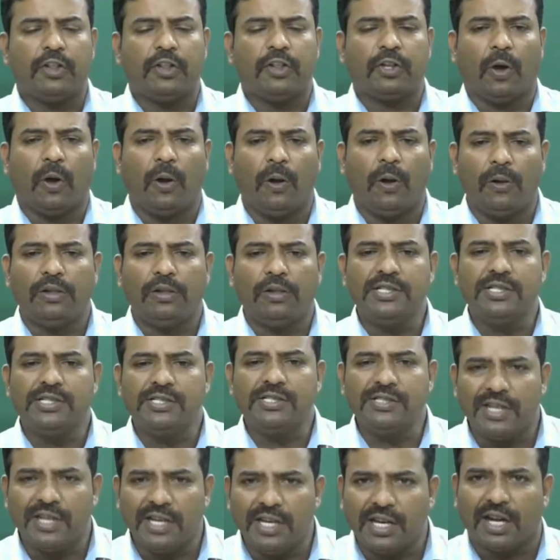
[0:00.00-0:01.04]
with all
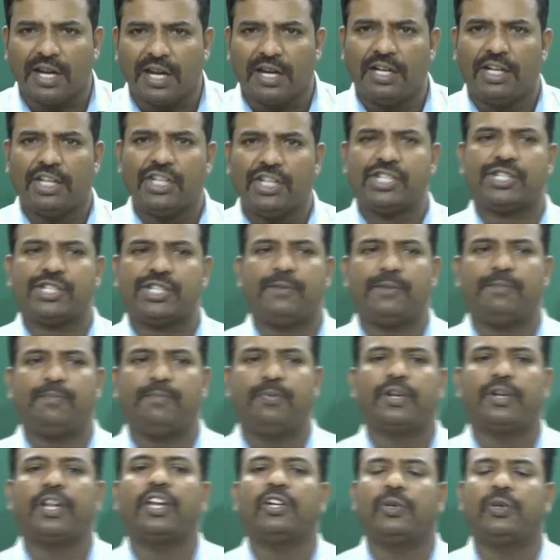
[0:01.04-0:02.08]
these 3 conditions
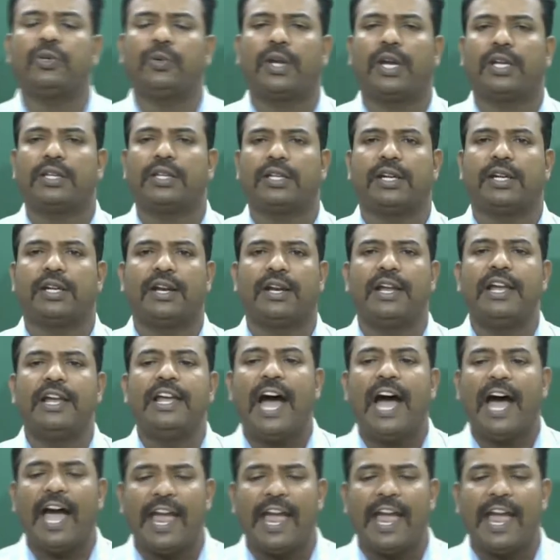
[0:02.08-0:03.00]
putting together,